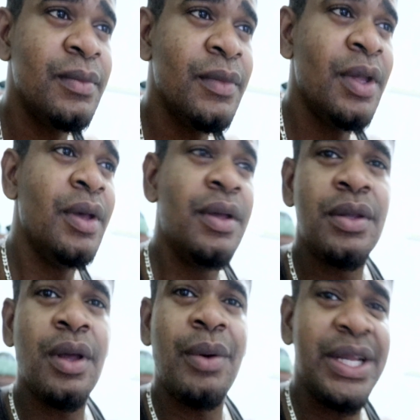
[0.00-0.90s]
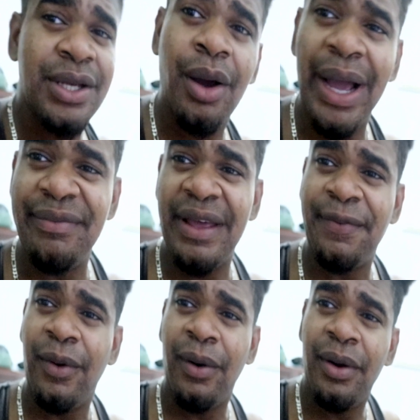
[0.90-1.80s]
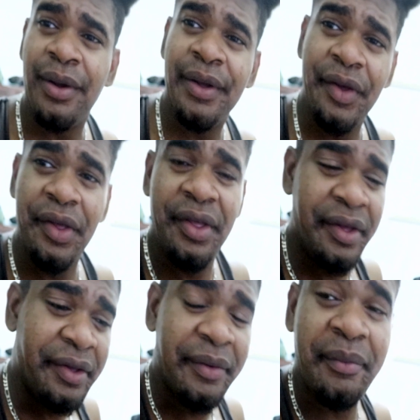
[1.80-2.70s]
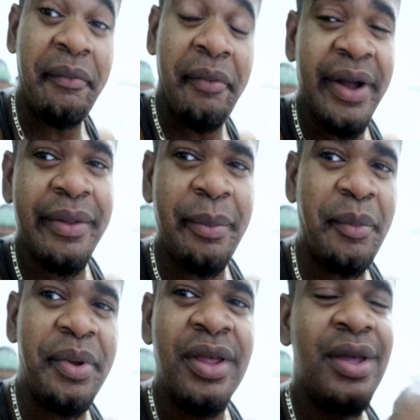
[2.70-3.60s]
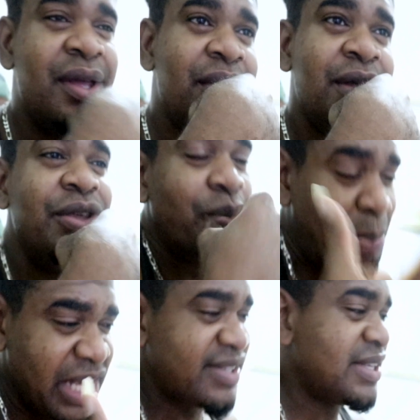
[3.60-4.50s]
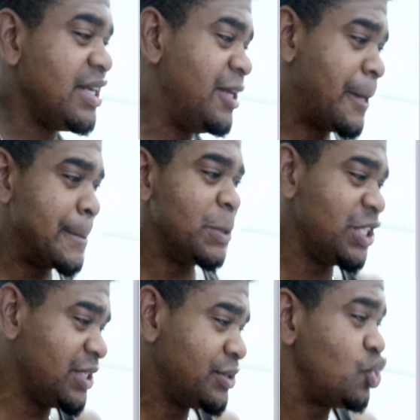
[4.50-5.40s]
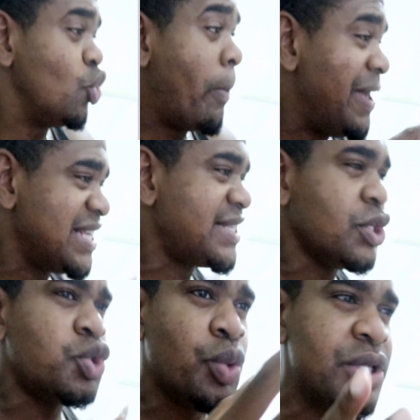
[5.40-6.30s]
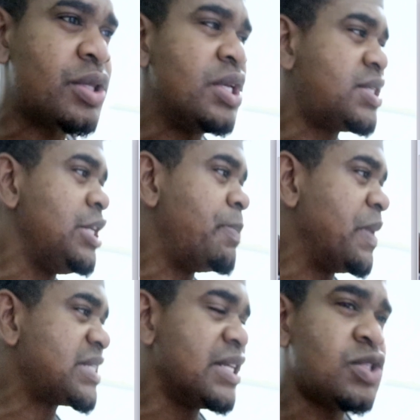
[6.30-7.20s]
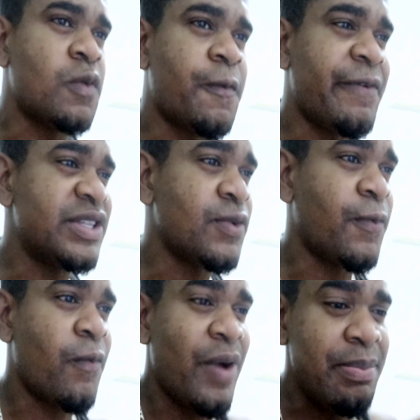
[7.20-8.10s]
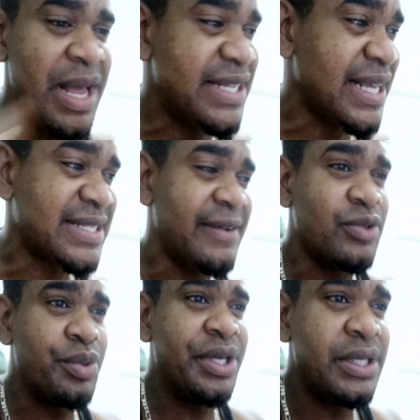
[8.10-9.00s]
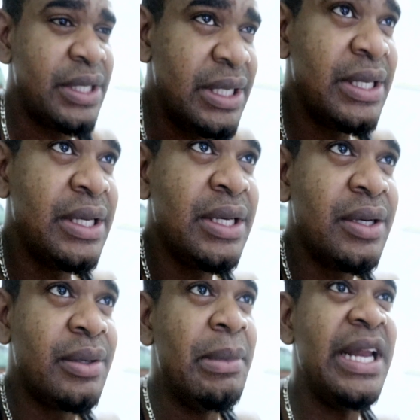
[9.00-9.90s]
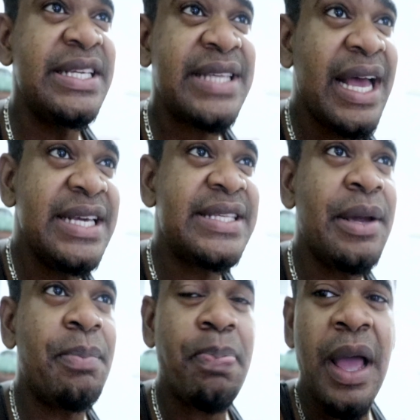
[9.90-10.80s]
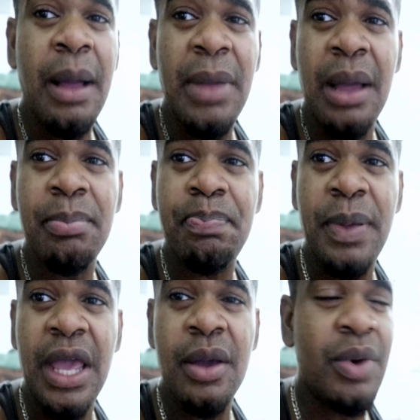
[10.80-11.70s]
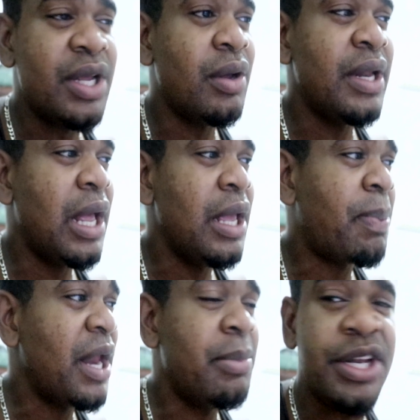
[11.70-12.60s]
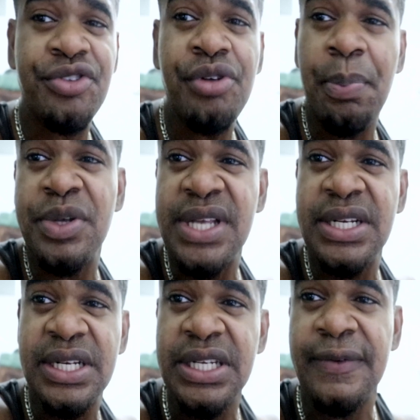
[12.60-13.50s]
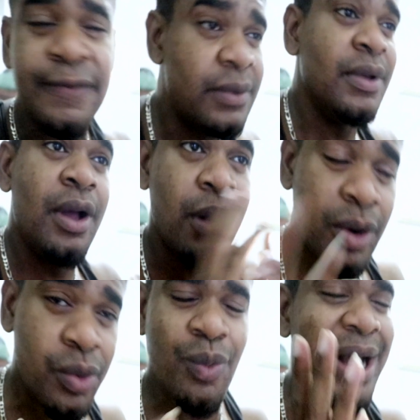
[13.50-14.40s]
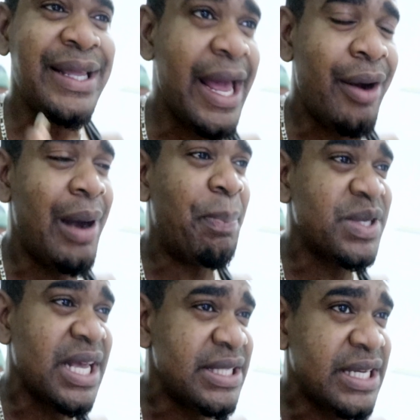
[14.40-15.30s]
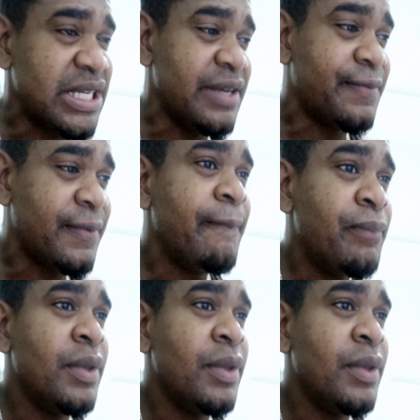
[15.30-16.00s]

It, so what's your wife there for? Huh? What? what? You busy, huh? You busy, you doing things in the place and so forth and so forth. What Melissa self doing? Melissa is a, um, um, a what do you call it, a parliamentary representative. What kind of representative?